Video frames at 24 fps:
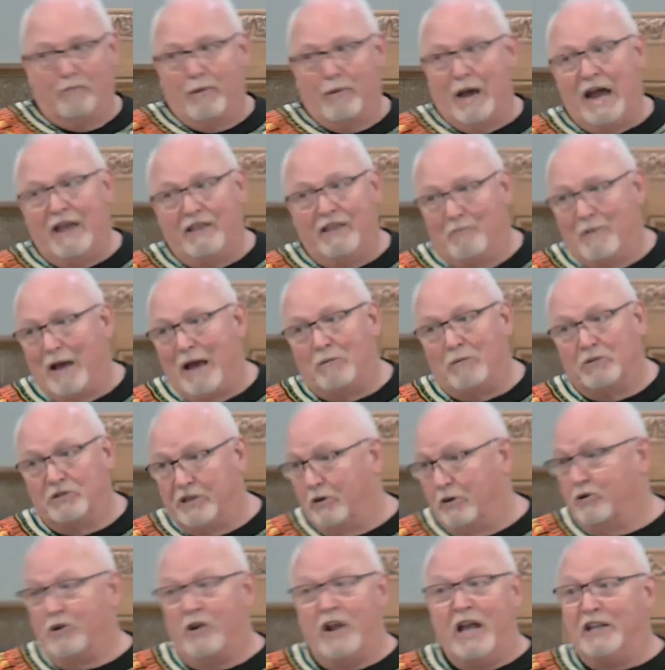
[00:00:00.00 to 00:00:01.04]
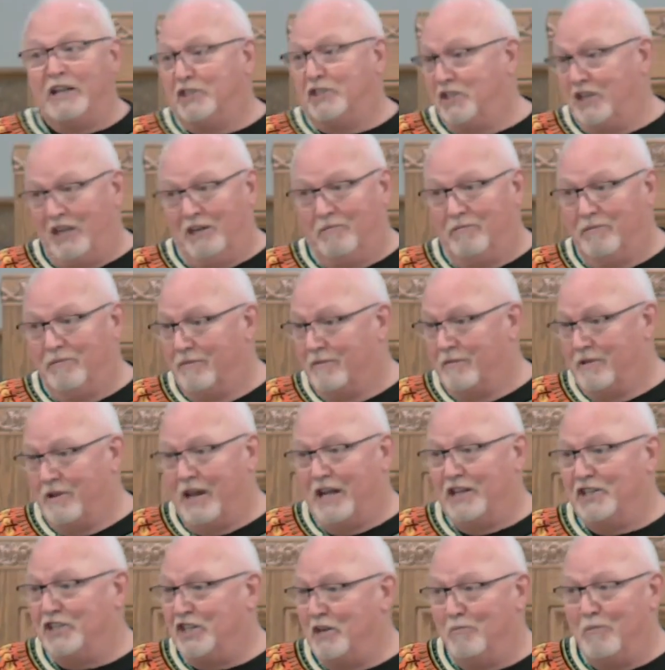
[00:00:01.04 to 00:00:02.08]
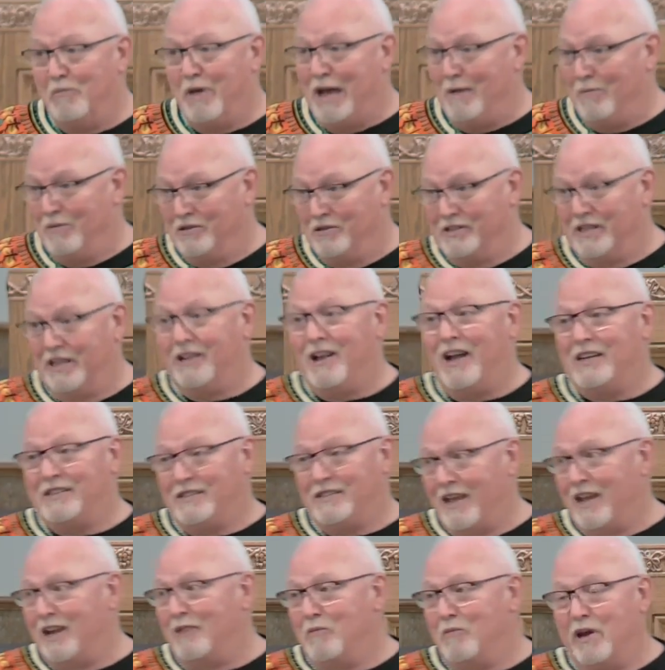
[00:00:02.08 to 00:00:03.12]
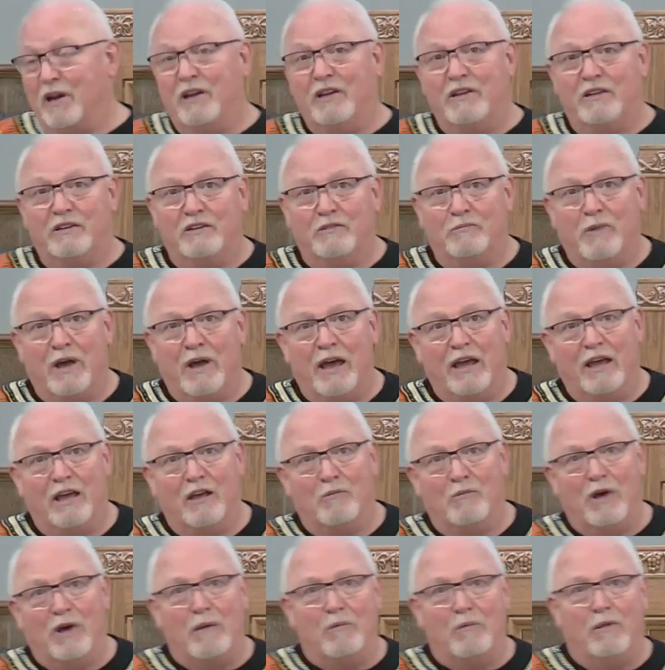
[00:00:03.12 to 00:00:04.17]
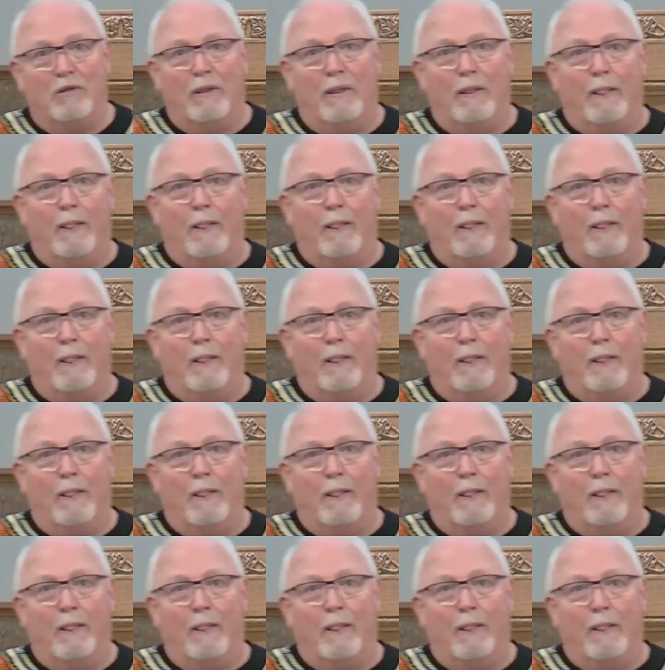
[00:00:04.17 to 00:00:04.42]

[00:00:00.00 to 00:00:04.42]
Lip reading: buying the Bibles there are not cheap. They're not cheap Bibles. They cost a lot of money to buy a Bible.